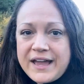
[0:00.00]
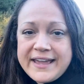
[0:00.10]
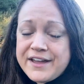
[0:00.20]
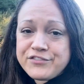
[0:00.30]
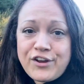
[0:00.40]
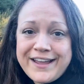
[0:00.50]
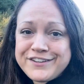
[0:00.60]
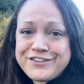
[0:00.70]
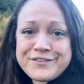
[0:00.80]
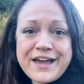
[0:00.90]
have tried
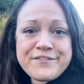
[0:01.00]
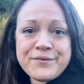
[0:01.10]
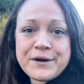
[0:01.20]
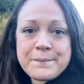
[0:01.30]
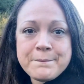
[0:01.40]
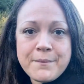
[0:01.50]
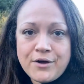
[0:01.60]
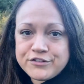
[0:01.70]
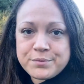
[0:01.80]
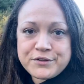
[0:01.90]
to do that for
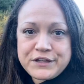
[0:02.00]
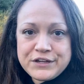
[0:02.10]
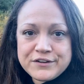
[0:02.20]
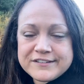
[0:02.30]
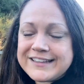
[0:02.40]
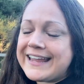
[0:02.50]
multiple years